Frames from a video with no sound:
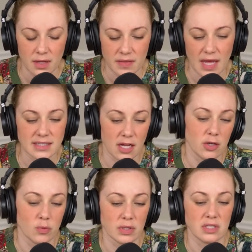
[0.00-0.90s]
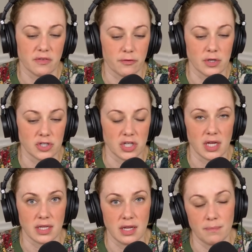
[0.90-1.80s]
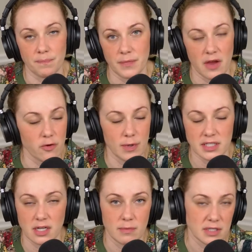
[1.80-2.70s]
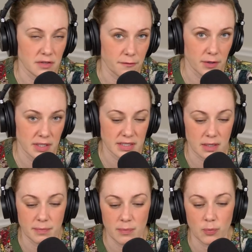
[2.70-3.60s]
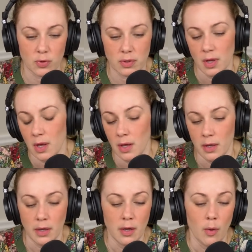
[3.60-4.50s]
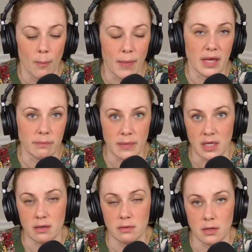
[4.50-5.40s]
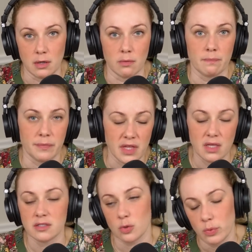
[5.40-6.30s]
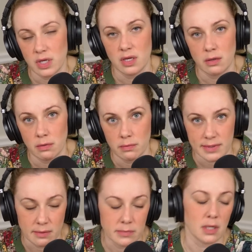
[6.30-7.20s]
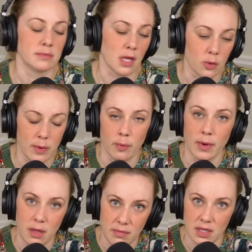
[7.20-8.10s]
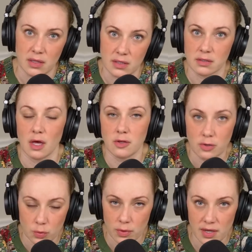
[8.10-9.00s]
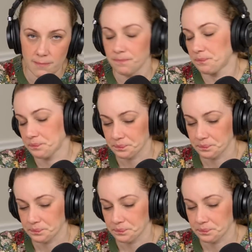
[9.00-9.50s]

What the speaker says: that's how you really differentiate. And everybody's going to be different. Some people might meet, these 3 symptoms. Other people might meet these other 3.